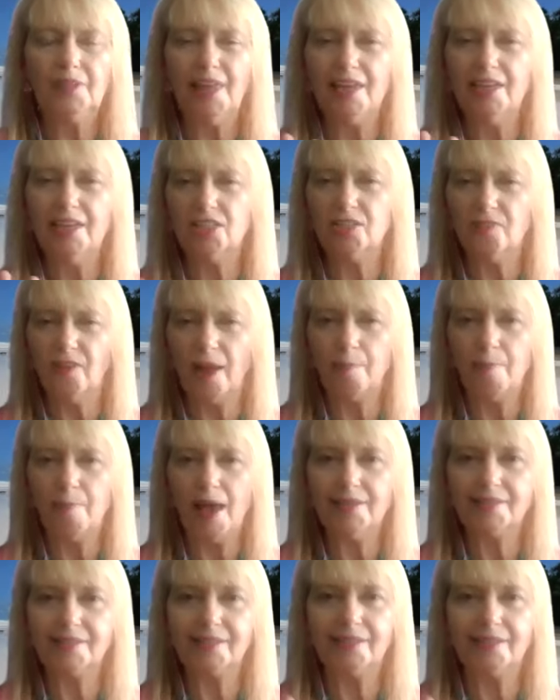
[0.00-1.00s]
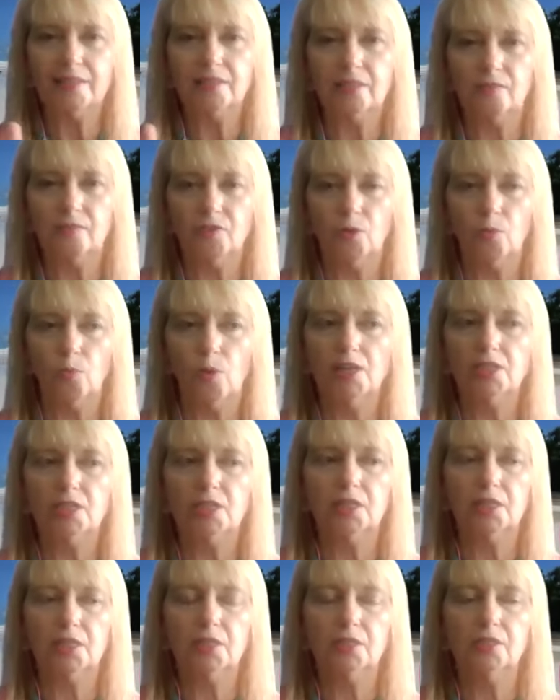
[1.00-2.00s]
And divine masculines, if you're
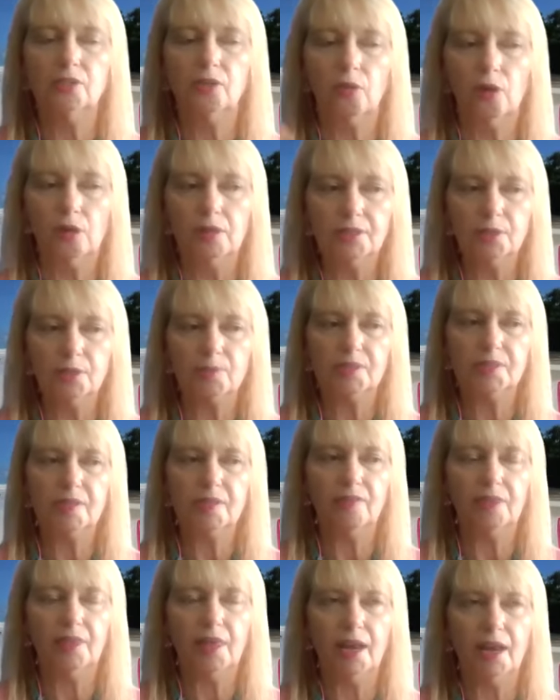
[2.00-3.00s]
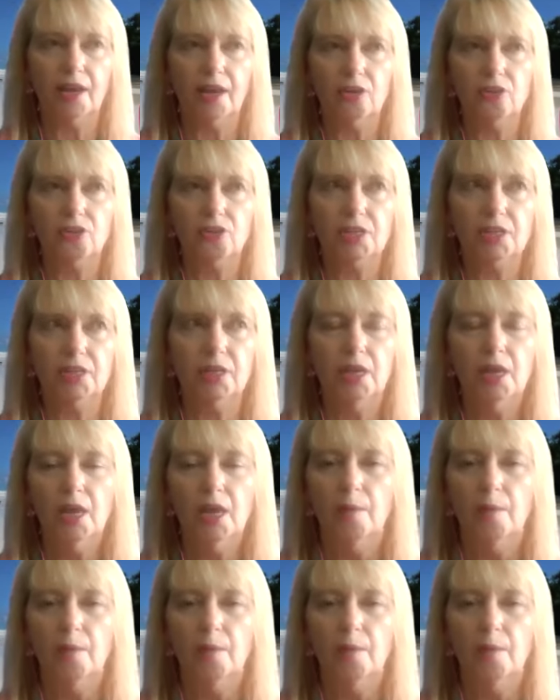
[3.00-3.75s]
watching this, you're also receiving that energy